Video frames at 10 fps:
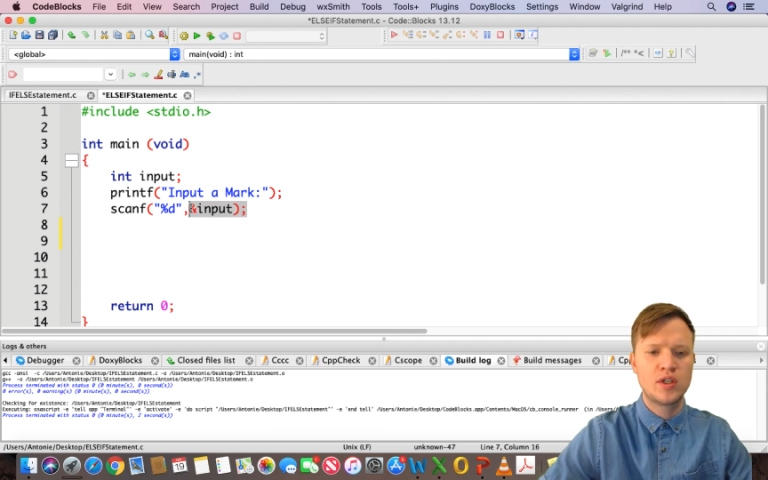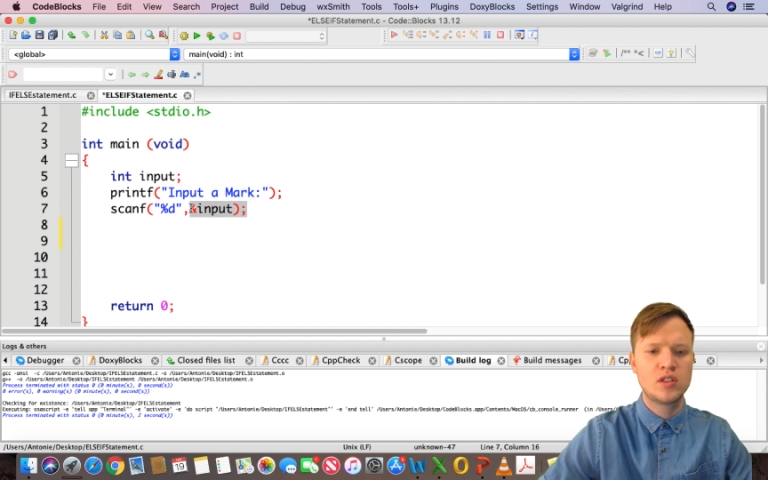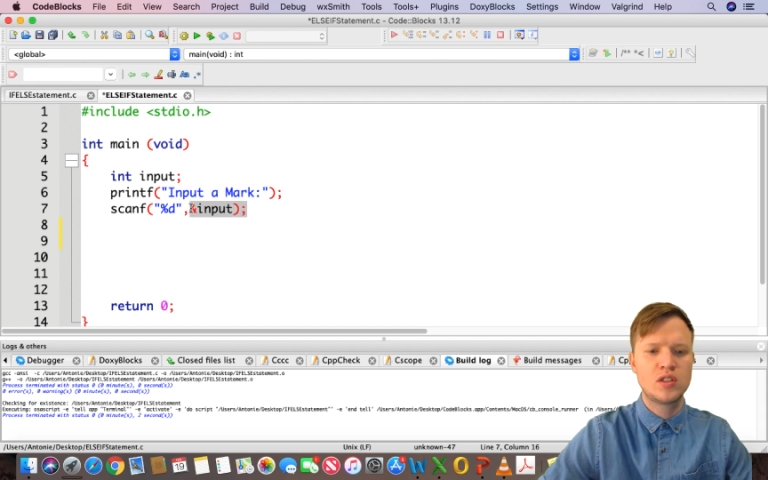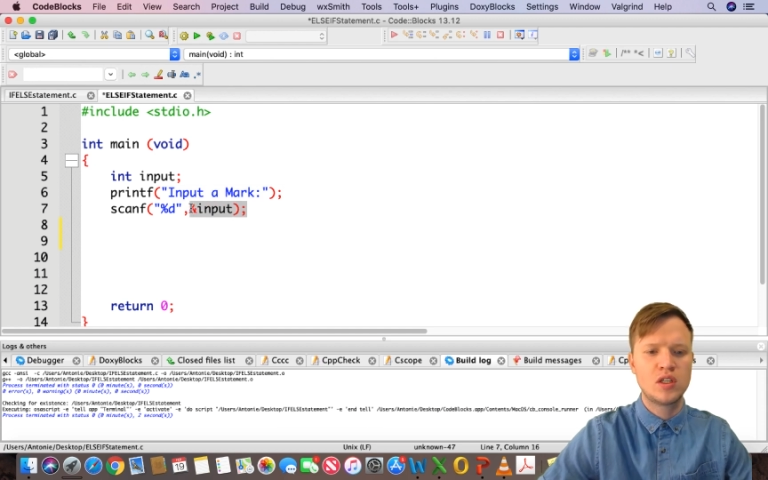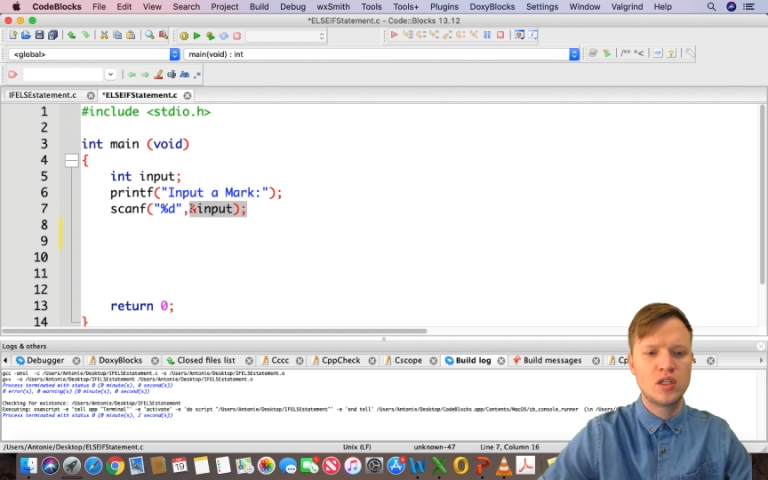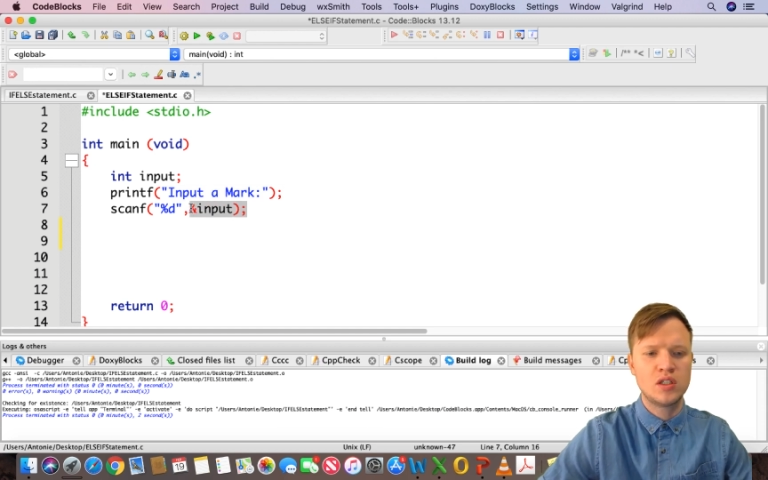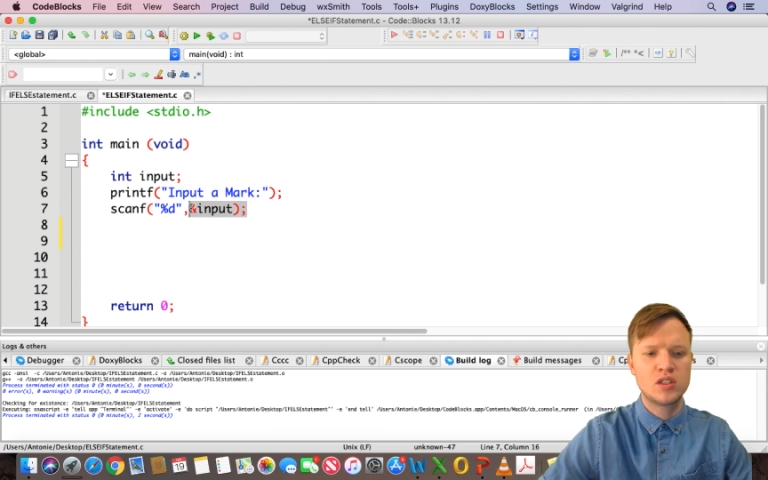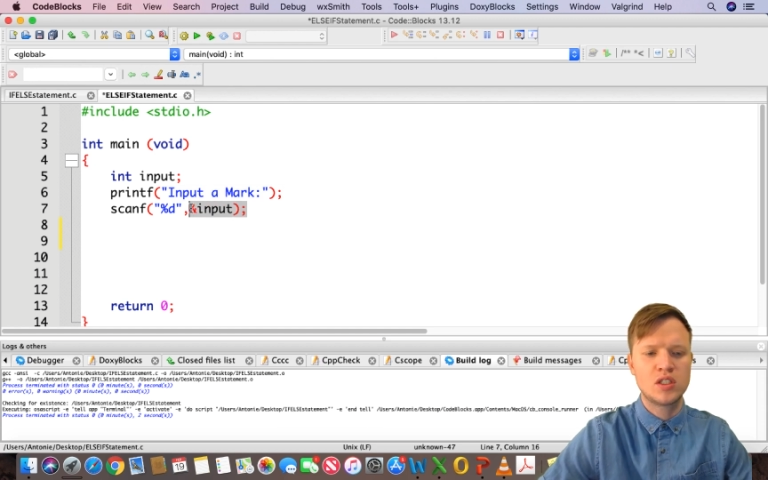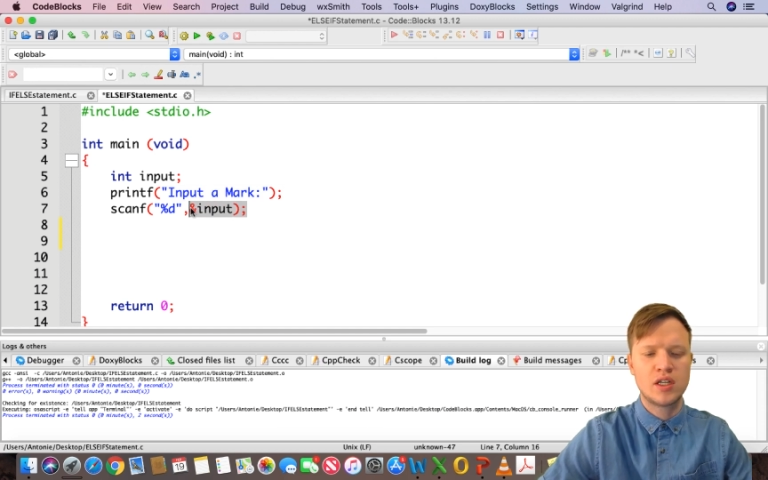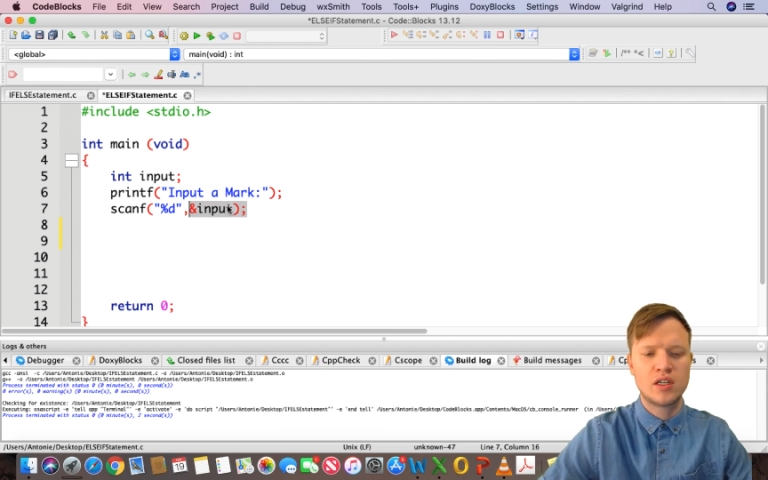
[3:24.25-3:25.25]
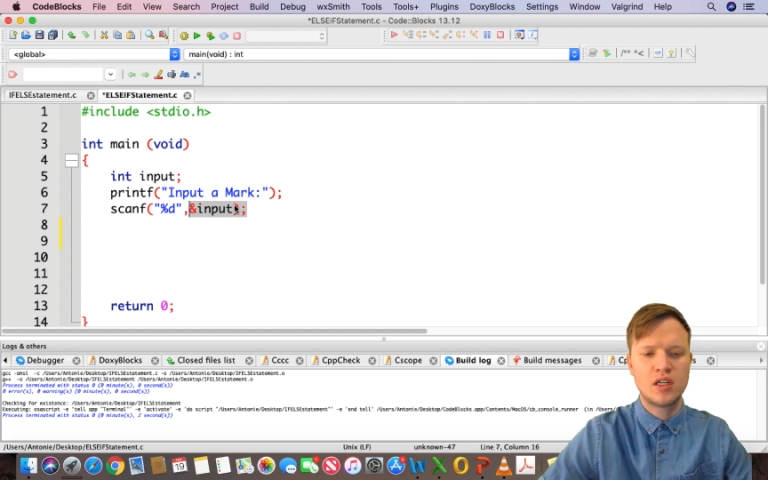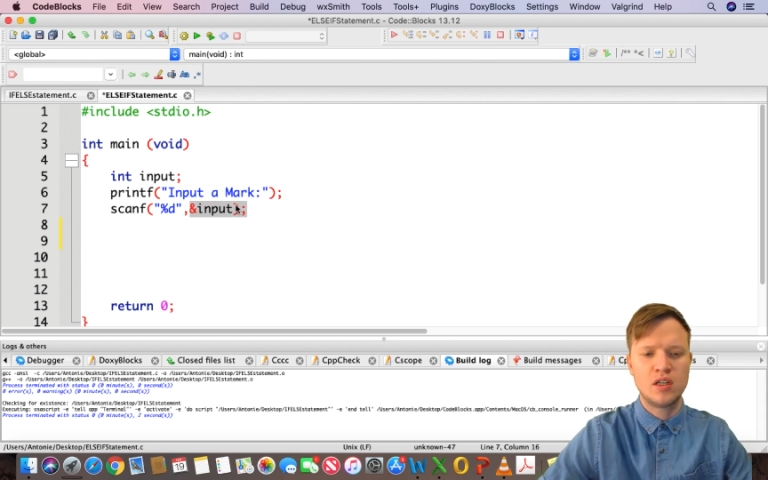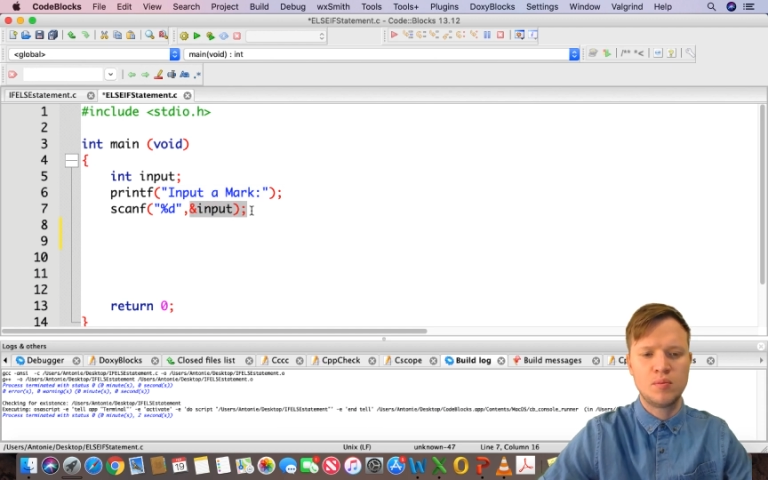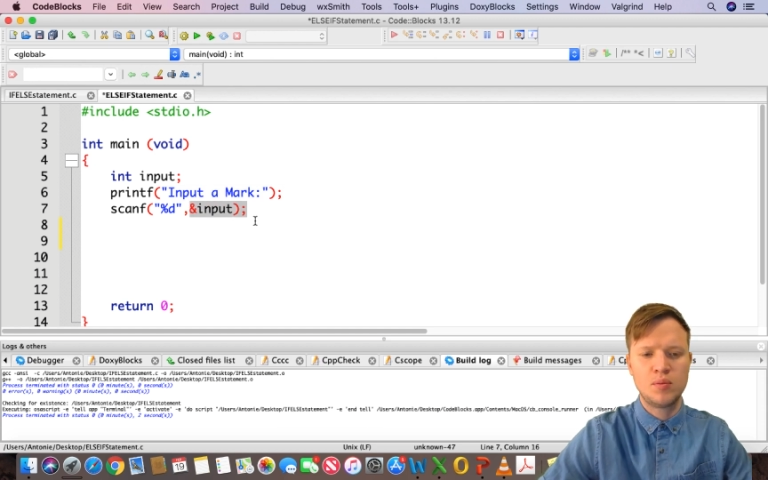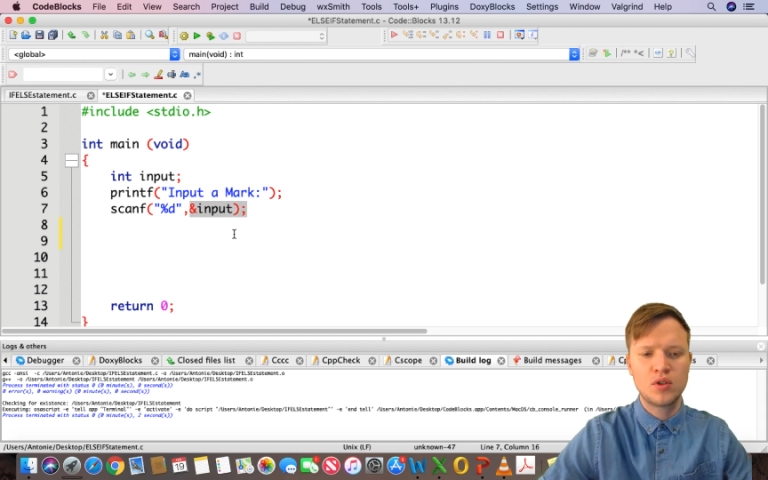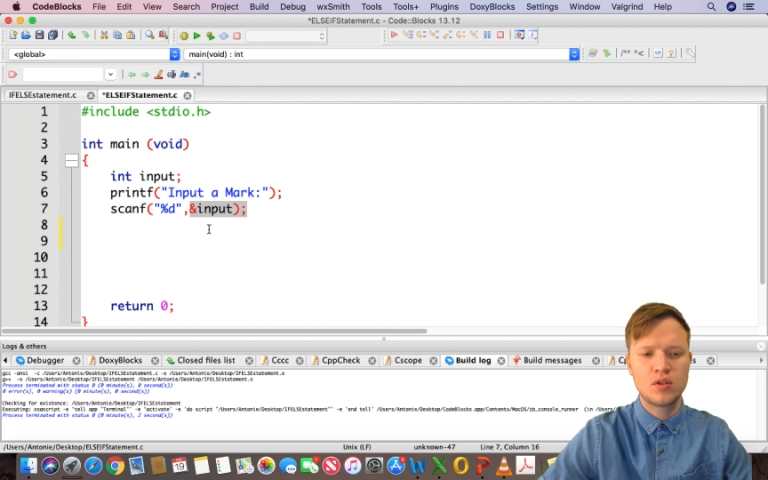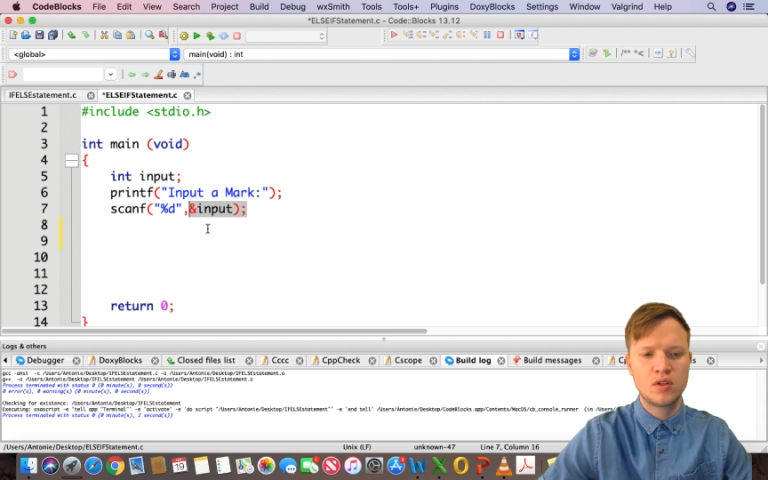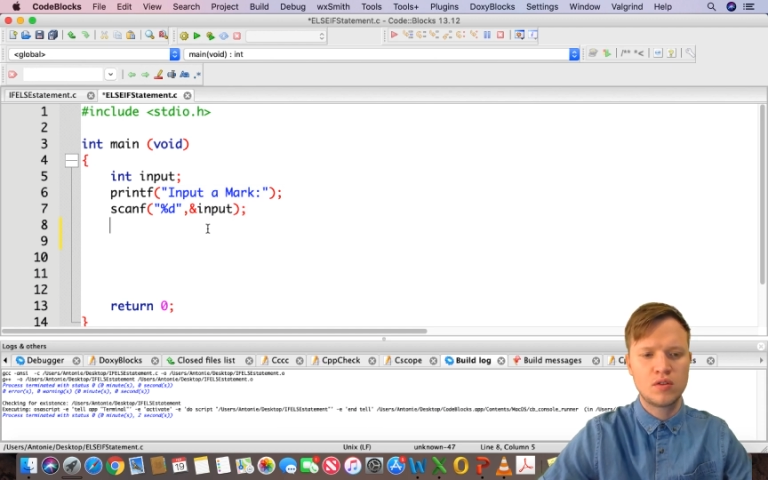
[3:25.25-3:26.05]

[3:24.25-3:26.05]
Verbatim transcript: it inside input,